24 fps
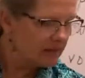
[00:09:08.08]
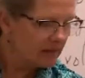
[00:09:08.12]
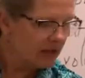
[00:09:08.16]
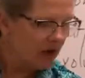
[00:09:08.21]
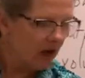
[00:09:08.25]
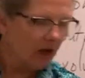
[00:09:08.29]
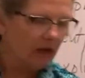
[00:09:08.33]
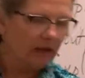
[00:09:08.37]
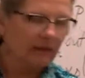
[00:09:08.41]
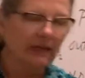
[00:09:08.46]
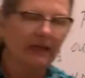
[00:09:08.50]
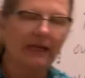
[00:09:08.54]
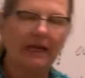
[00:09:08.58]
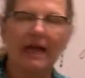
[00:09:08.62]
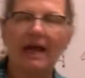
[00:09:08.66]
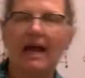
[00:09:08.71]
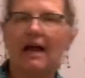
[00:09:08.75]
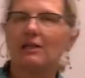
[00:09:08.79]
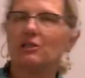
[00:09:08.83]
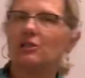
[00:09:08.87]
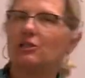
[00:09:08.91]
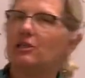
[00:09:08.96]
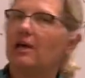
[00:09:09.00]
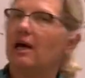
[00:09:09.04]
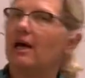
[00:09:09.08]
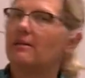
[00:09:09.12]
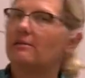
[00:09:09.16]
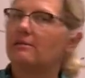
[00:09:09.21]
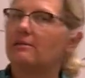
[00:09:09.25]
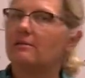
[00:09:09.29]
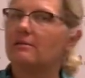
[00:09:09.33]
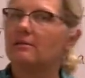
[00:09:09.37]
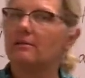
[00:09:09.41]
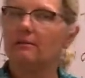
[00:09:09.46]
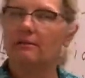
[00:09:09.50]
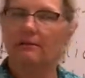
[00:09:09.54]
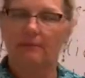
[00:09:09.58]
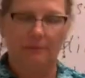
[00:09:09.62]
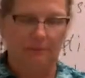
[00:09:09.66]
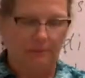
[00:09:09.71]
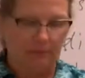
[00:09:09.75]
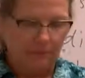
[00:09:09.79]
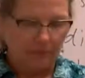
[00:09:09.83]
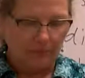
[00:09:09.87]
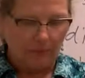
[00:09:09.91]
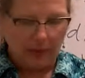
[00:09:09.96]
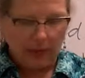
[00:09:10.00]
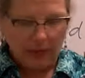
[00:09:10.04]
called the cash test.
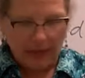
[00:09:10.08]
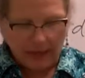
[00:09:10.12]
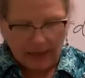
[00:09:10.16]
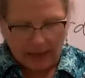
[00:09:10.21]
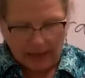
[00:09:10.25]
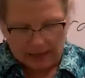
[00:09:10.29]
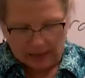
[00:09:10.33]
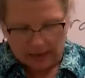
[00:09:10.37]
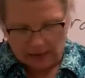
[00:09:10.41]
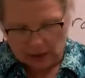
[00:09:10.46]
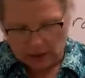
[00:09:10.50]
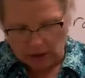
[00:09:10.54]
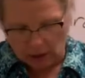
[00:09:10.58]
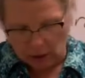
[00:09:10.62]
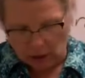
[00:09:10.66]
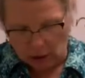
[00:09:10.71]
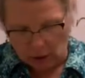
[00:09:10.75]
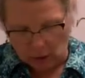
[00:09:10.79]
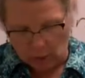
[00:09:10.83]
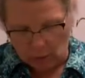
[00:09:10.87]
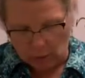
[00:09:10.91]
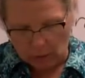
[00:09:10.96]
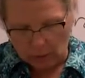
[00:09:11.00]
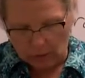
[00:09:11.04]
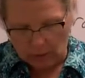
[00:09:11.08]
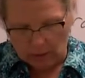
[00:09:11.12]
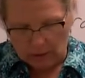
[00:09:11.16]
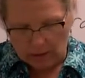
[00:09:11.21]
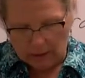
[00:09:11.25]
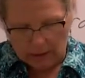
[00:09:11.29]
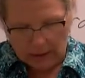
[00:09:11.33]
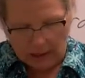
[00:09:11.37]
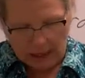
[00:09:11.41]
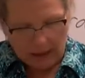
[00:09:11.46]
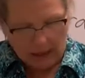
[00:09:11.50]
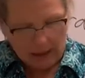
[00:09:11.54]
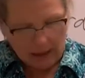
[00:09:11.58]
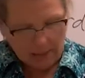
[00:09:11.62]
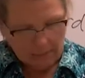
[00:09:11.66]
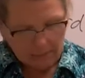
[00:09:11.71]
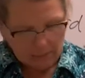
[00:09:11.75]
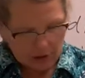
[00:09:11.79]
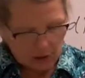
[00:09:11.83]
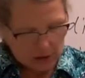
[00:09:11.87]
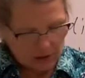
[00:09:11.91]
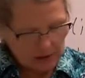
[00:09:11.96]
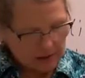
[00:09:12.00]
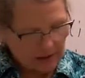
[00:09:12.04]
And so
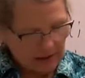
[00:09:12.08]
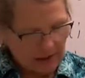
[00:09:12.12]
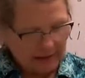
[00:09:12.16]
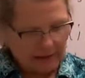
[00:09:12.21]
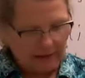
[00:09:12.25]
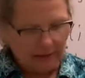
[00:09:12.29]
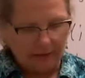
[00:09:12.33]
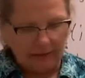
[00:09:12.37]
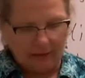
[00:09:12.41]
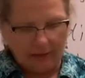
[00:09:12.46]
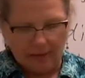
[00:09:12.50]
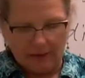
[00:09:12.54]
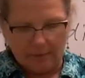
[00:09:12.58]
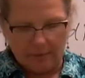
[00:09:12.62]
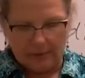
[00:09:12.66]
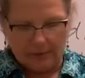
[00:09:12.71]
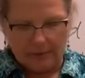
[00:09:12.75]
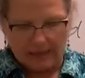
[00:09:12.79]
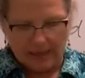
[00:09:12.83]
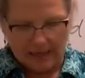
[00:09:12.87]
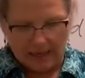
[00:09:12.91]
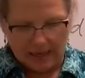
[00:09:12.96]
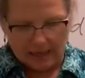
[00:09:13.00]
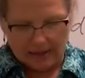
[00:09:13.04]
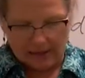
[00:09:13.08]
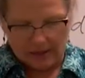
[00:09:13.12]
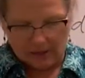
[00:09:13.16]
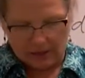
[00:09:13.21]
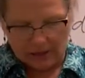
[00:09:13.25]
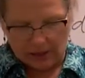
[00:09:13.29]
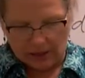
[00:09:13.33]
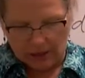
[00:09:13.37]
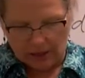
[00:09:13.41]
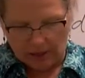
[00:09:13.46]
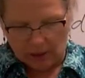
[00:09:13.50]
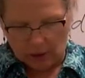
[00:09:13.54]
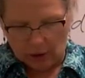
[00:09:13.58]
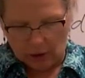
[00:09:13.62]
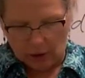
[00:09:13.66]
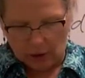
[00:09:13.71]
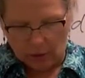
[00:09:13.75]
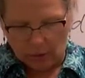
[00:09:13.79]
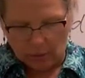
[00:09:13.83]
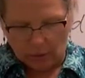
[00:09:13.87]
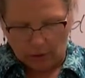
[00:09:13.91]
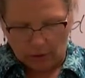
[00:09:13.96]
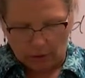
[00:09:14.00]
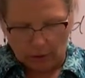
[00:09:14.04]
just like the lab says,
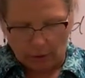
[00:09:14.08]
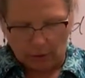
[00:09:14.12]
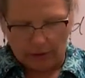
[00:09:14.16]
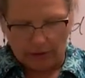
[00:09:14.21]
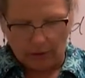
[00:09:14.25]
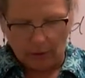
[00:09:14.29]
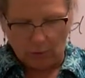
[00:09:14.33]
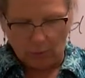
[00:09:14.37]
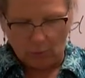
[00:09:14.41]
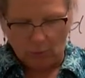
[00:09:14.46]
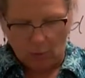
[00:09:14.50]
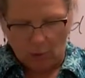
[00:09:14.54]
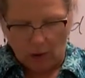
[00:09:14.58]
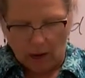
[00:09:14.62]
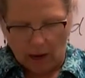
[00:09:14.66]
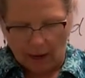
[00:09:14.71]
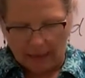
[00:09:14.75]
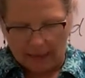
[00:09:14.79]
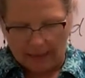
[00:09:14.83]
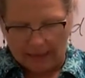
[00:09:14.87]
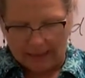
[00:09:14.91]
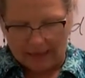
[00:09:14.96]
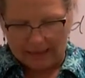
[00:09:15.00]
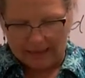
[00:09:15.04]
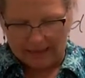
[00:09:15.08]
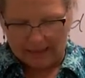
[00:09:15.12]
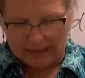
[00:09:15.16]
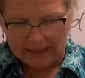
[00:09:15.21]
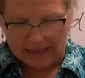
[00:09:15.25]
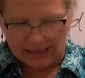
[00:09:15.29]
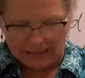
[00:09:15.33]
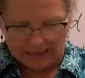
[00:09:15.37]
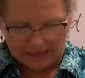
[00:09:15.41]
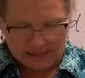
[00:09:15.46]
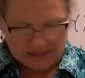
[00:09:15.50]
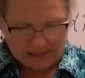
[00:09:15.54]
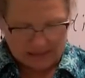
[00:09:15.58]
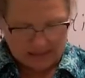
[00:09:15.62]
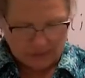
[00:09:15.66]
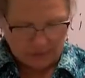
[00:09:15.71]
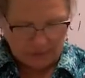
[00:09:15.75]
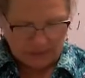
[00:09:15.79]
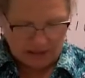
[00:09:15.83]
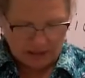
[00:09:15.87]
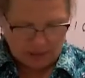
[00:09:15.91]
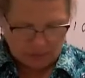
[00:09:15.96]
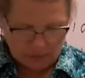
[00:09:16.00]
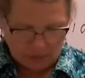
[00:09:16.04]
you are going to walk at 96
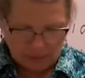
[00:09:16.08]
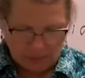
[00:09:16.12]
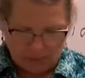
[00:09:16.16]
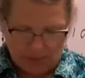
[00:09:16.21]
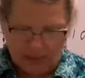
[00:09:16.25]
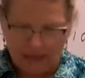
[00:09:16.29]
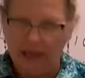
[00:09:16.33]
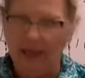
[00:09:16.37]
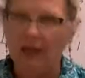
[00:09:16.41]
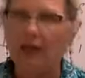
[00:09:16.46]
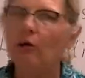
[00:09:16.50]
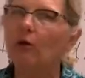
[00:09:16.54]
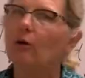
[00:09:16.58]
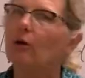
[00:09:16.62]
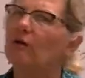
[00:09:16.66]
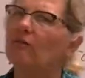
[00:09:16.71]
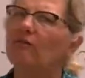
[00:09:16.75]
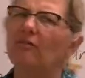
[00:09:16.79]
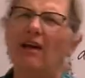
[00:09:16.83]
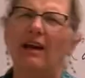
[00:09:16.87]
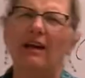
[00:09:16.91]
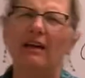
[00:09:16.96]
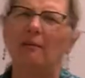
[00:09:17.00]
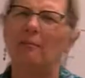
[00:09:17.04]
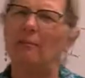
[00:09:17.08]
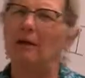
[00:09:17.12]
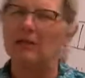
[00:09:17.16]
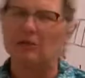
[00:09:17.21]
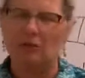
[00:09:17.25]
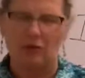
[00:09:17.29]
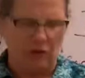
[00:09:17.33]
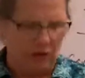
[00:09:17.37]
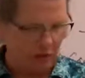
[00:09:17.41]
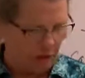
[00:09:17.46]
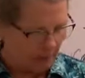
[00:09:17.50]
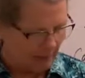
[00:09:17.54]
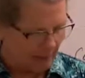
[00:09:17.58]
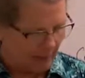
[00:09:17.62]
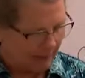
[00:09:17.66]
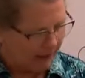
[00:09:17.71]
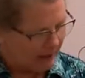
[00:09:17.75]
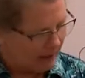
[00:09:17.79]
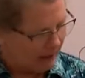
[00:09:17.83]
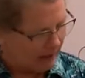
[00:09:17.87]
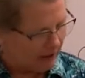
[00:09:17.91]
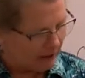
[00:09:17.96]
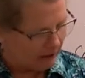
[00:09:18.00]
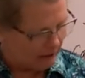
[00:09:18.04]
beats per minute. You can find a metronome on
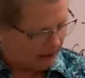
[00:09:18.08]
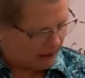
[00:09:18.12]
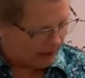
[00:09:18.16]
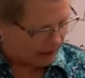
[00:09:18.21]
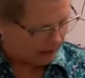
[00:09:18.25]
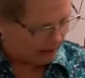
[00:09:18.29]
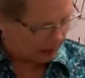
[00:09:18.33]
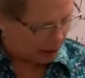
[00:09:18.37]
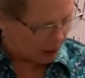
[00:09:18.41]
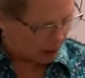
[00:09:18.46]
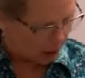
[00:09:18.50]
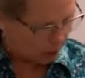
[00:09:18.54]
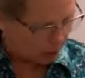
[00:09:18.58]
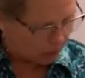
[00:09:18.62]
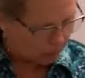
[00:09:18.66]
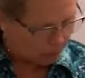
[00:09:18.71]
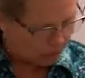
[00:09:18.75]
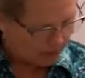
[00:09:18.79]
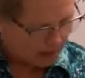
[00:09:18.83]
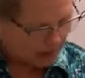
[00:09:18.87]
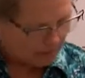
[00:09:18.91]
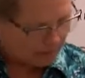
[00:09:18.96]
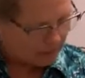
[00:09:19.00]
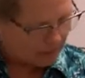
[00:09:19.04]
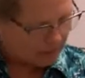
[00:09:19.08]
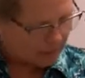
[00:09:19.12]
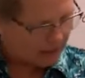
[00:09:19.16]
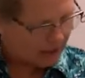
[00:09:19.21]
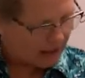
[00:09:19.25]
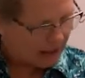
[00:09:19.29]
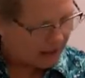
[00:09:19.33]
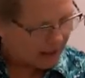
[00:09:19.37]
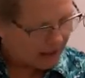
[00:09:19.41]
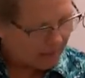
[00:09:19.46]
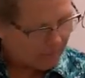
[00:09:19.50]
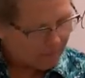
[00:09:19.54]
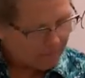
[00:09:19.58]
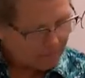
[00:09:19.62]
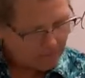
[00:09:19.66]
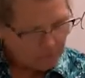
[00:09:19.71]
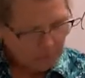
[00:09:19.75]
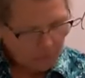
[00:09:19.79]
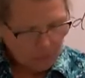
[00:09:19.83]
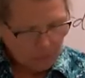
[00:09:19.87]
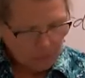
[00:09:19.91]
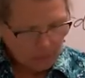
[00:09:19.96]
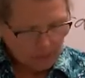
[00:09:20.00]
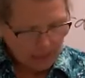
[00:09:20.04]
the internet, no problem there.
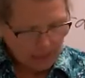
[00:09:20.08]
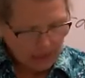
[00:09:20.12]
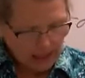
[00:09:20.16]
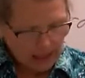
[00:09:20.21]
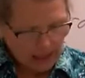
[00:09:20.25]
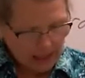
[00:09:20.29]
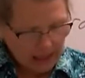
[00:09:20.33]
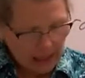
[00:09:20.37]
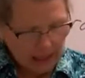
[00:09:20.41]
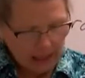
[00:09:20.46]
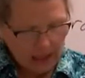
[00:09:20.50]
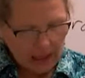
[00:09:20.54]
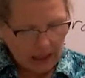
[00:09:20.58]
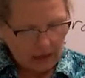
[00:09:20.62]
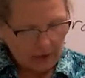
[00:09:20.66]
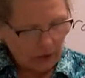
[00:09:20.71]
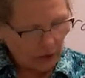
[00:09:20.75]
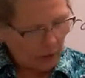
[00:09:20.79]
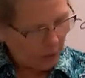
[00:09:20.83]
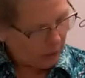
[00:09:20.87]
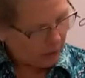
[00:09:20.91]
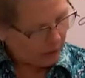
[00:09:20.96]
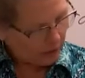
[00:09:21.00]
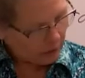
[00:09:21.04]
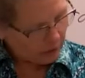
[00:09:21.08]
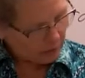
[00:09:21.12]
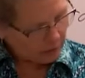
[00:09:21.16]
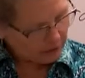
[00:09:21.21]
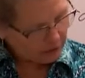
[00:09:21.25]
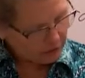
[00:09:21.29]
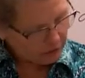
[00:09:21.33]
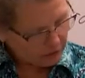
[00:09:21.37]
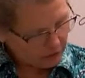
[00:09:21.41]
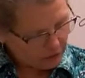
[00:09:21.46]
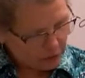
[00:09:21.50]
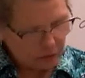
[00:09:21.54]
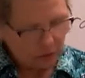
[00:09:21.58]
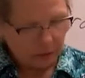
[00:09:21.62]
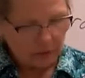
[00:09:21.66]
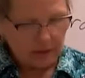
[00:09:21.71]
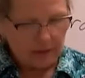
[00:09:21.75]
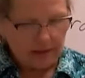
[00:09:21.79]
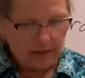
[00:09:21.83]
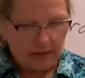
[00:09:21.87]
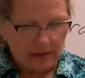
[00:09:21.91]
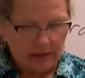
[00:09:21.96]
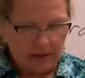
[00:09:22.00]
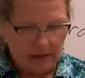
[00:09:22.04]
And you are going to do
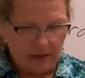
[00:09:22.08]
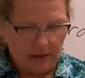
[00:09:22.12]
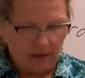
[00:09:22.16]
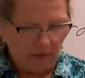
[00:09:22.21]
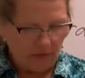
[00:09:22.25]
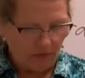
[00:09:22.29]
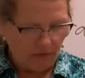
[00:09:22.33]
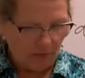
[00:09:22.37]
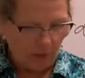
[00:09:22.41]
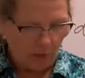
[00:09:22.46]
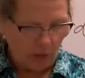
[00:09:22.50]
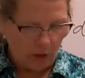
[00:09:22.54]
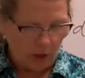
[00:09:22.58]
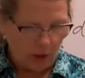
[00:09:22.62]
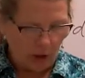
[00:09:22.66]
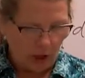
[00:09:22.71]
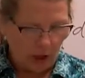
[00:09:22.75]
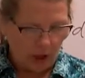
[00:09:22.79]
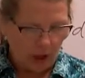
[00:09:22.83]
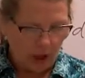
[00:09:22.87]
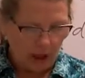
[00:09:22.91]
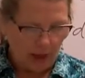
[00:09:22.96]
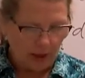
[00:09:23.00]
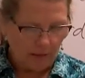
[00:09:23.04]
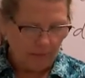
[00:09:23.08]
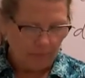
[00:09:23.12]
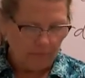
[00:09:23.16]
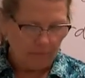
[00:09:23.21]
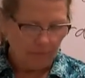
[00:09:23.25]
this for